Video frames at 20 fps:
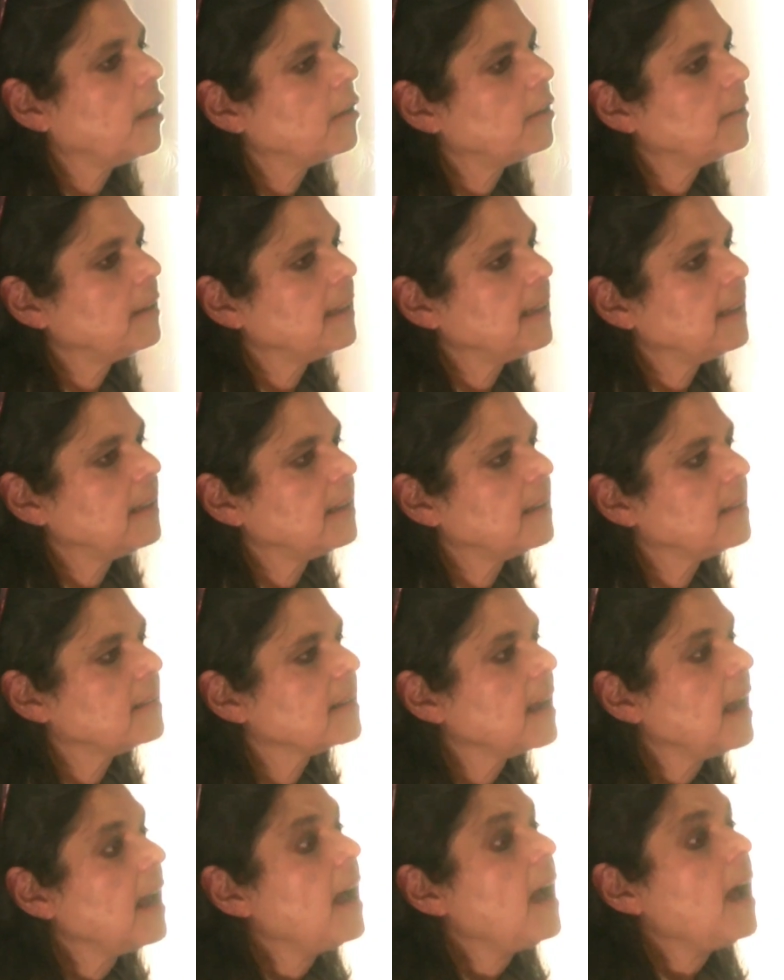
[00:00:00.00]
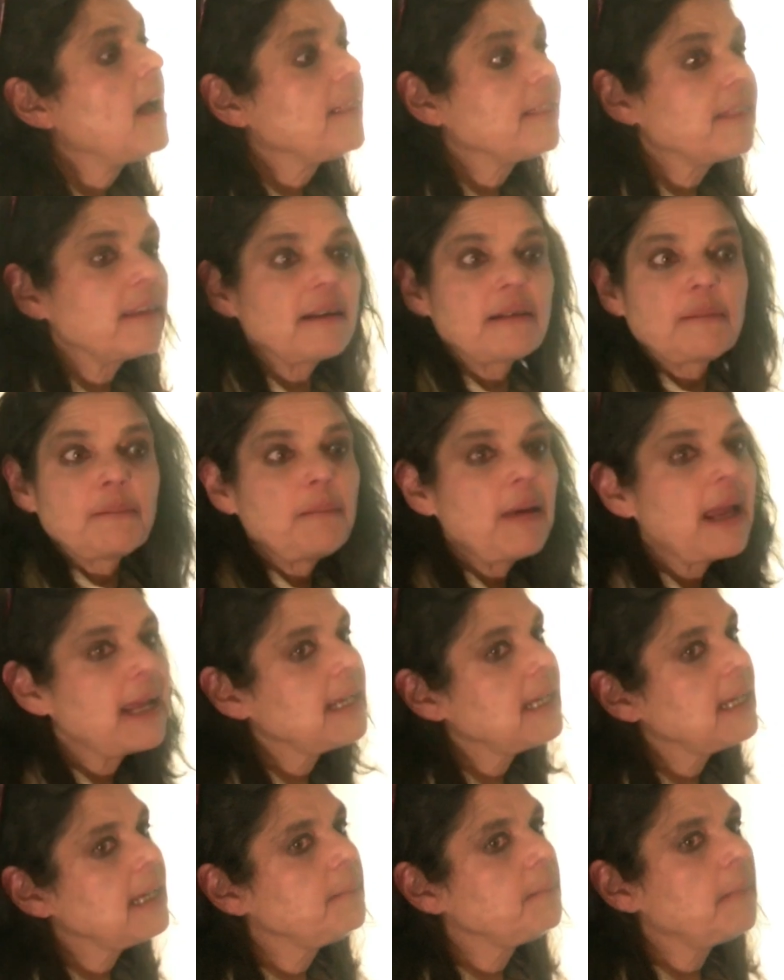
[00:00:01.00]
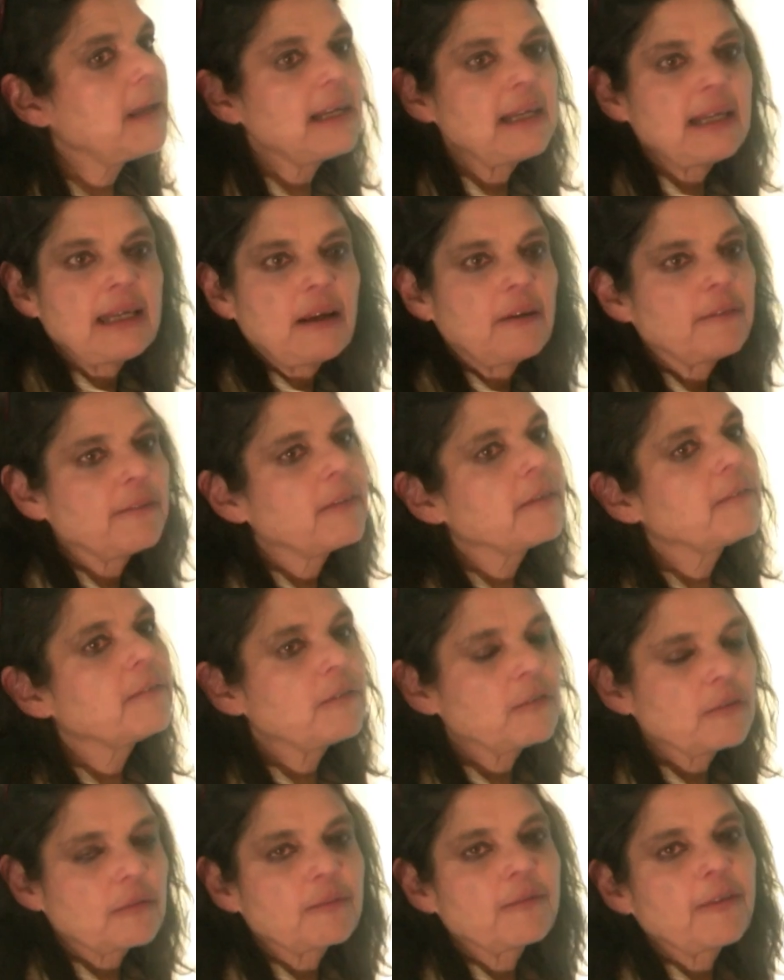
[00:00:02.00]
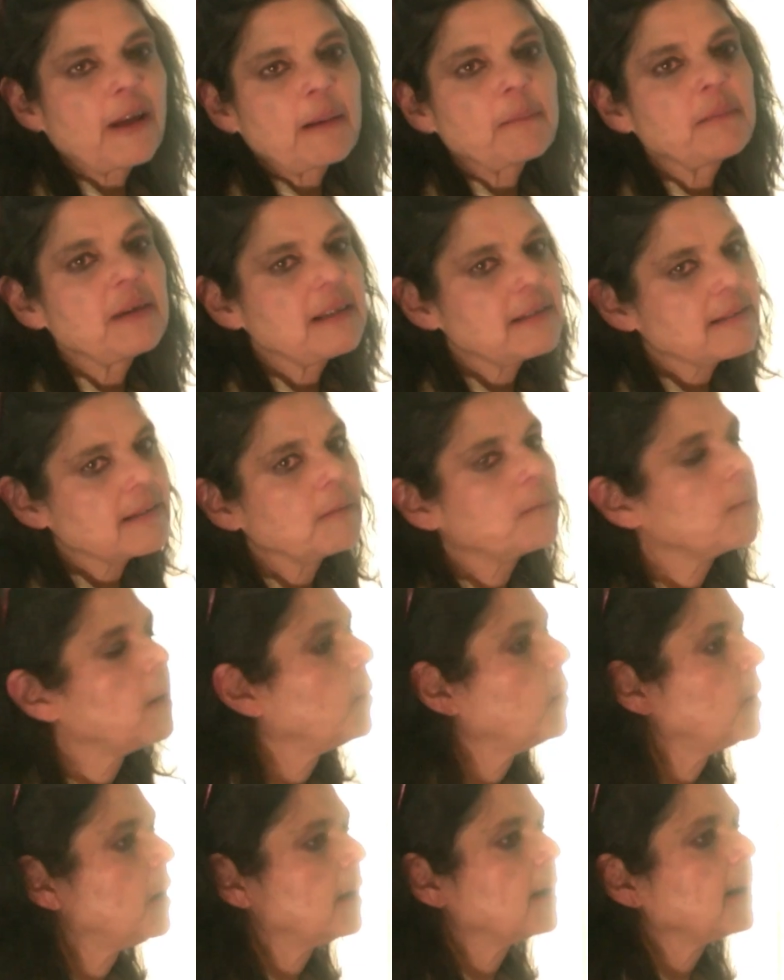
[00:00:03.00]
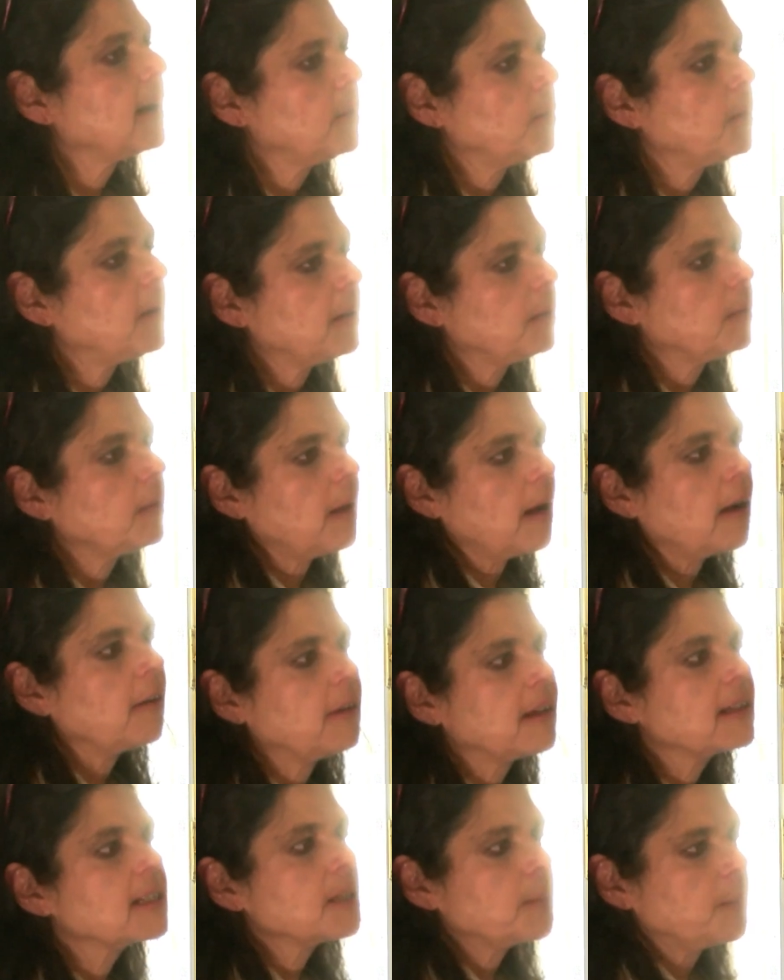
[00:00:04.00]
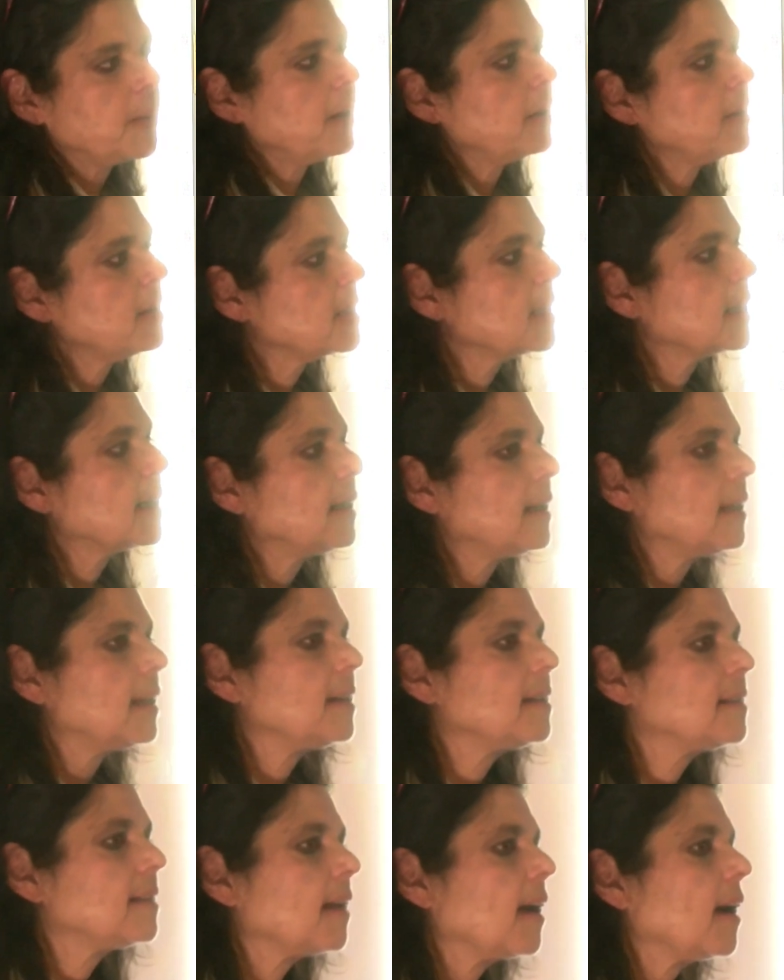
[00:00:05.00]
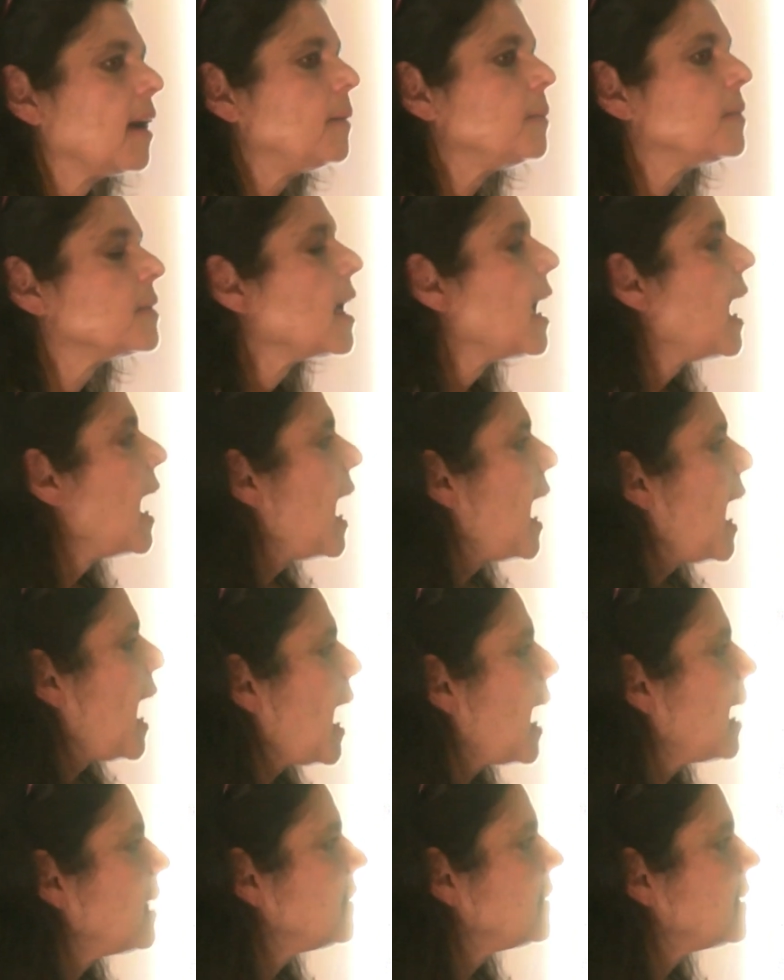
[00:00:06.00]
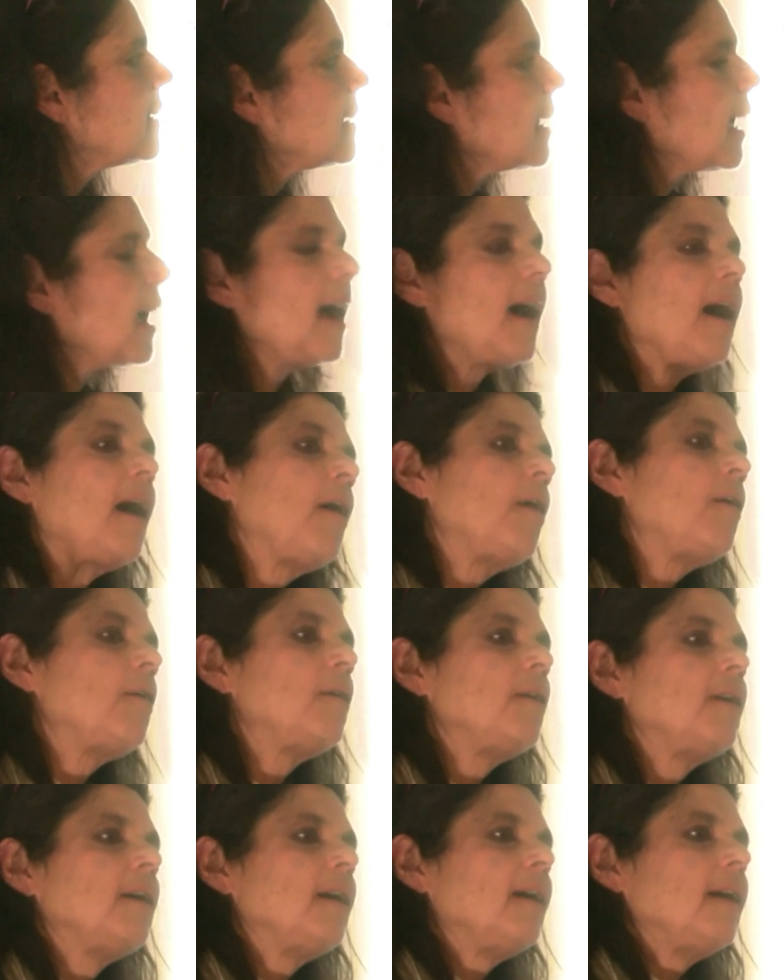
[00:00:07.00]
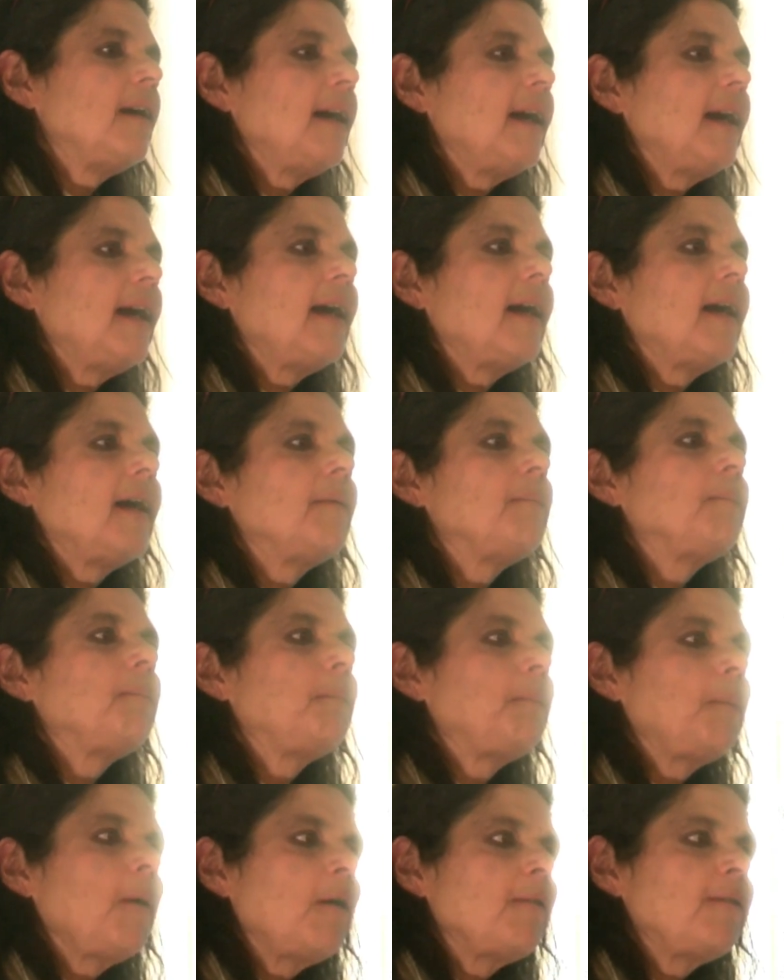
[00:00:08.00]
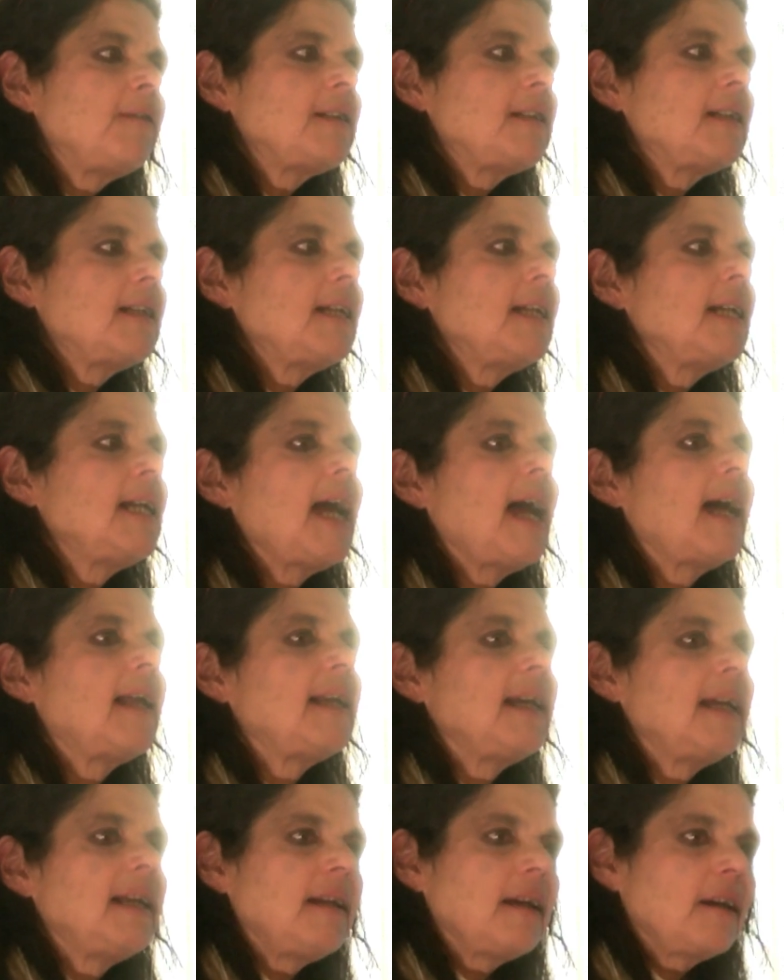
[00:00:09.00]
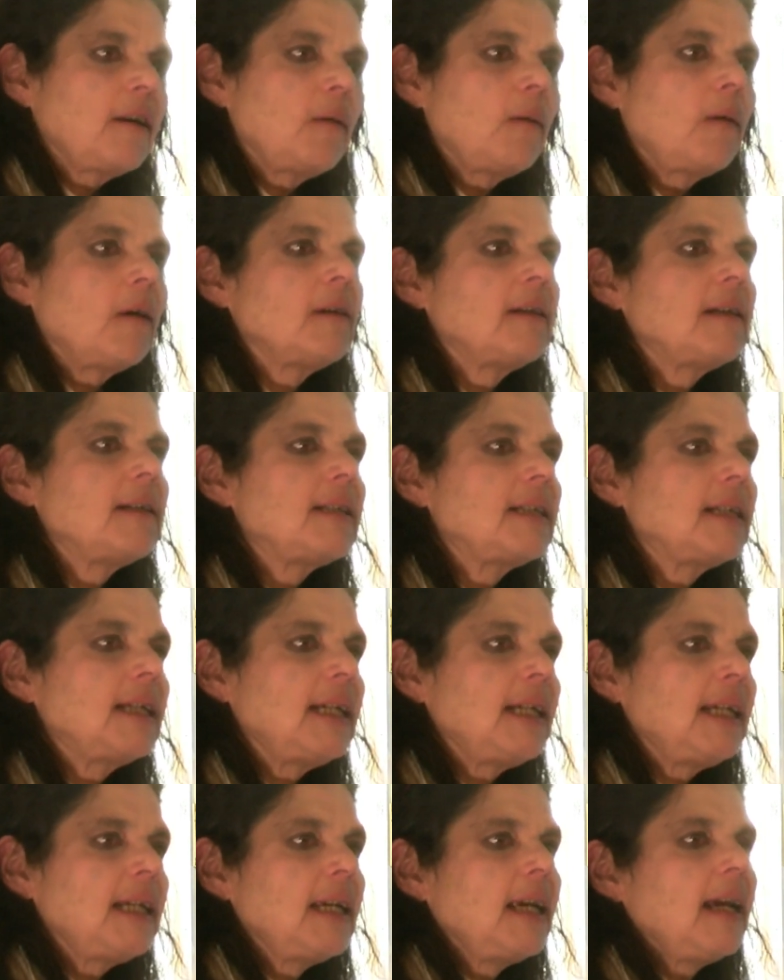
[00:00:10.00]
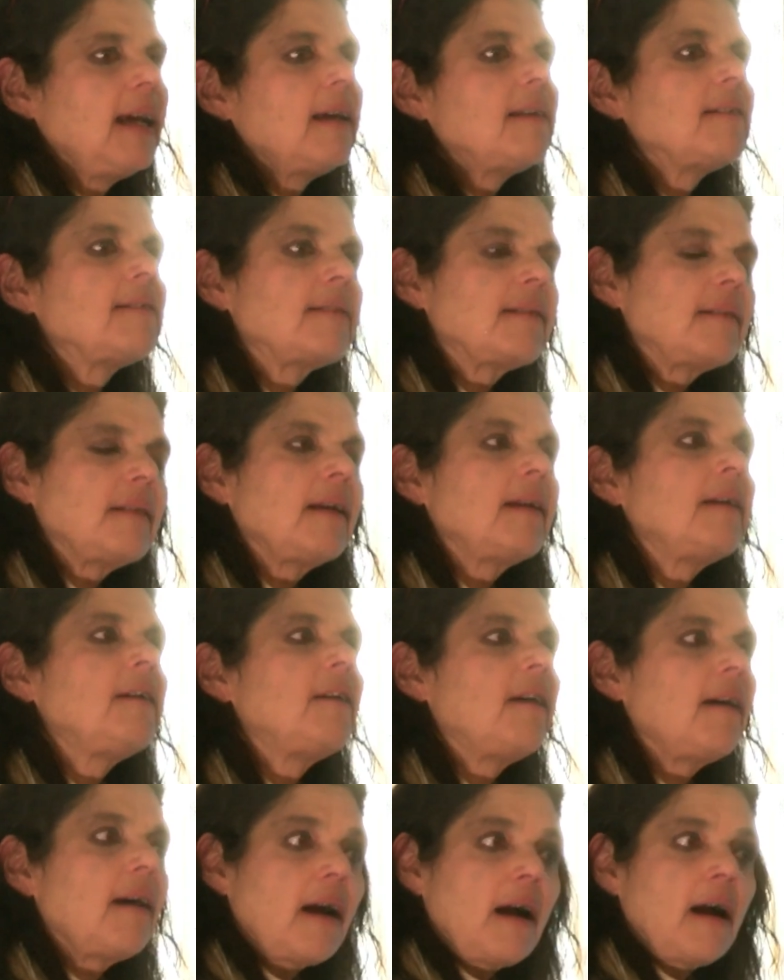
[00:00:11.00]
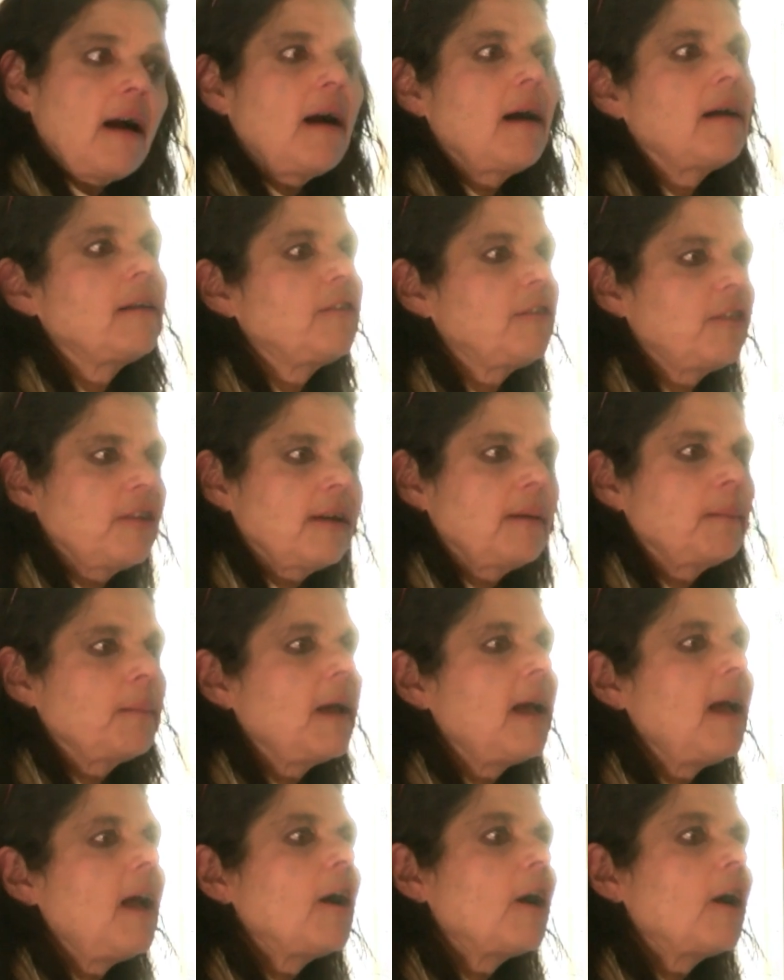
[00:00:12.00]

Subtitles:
loneliness, that many of the families that we're working with are experiencing in these times, and that how poverty and inequality, hardship